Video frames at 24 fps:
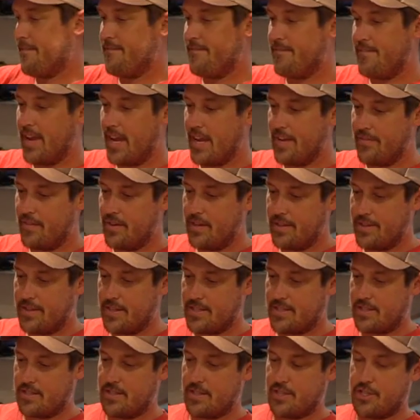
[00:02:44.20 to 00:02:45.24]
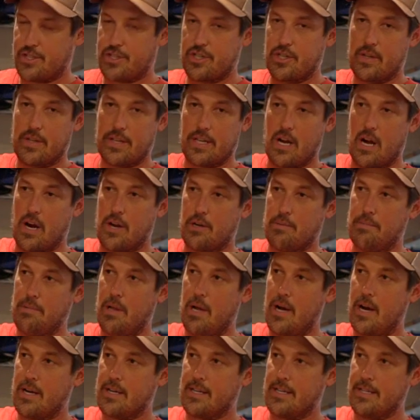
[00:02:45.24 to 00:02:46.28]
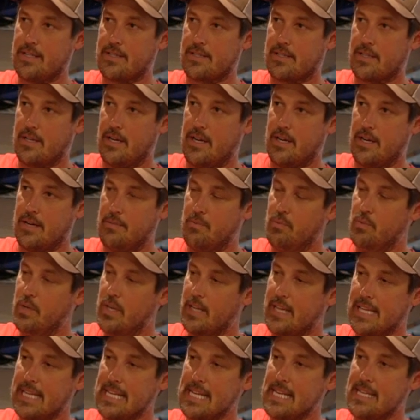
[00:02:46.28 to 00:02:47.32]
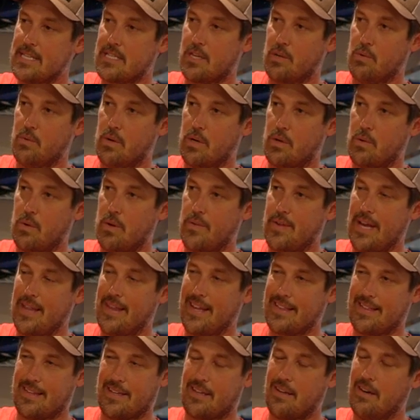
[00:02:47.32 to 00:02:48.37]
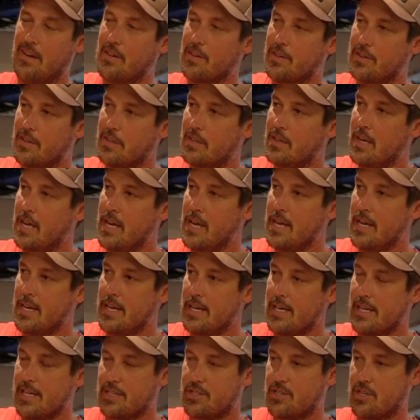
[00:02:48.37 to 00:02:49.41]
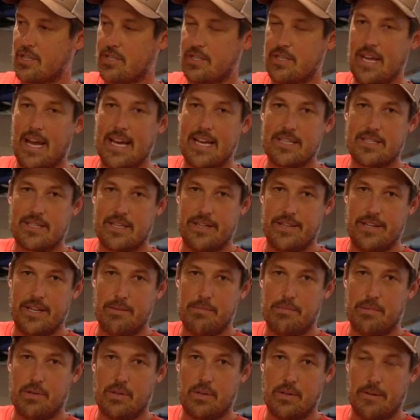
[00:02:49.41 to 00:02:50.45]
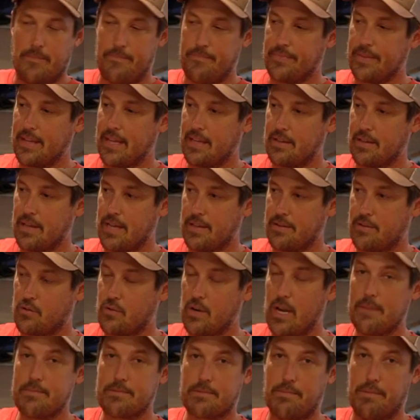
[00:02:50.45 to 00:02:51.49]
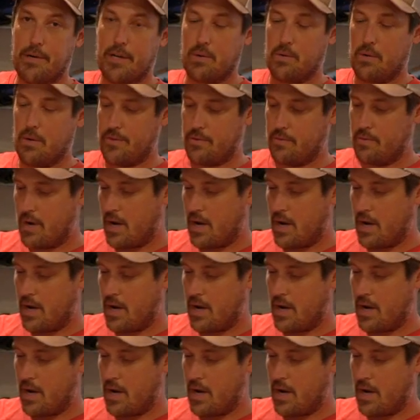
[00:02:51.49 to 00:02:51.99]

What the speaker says: favorite. This is the Sterling Auto Block. It's really easy to work with. I like the color. It's just nice and nimble, and it grabs pretty well on the